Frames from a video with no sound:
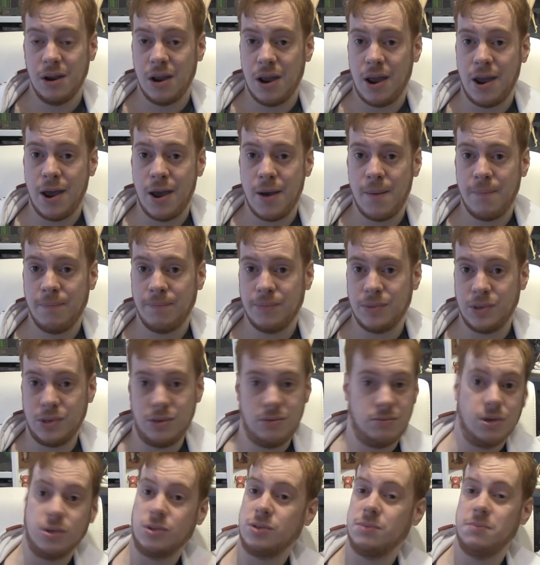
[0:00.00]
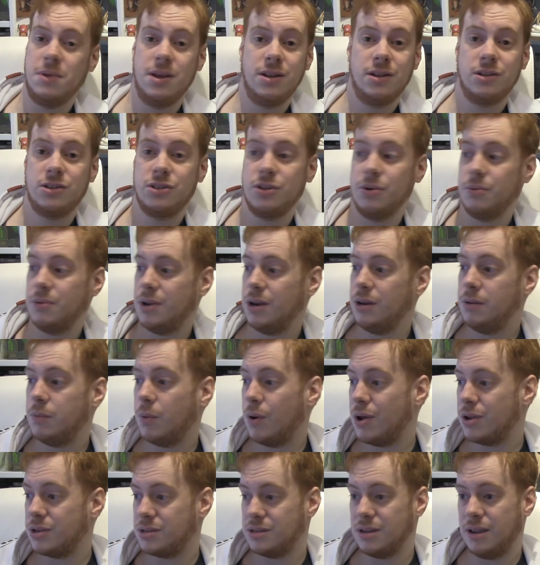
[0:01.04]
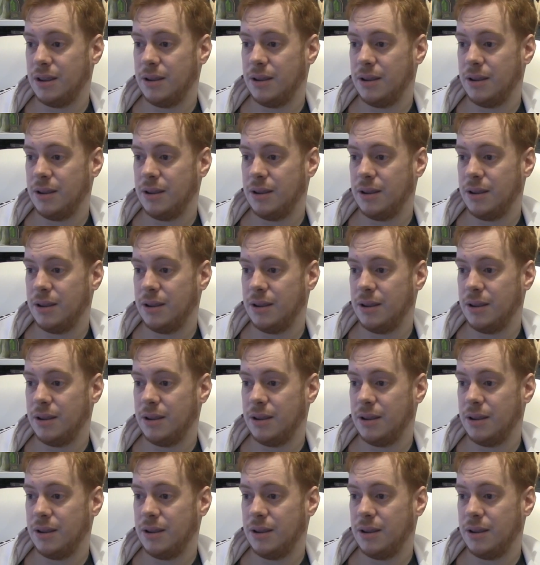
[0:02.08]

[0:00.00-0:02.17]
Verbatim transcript: Um, doesn't mean it's doing any worse.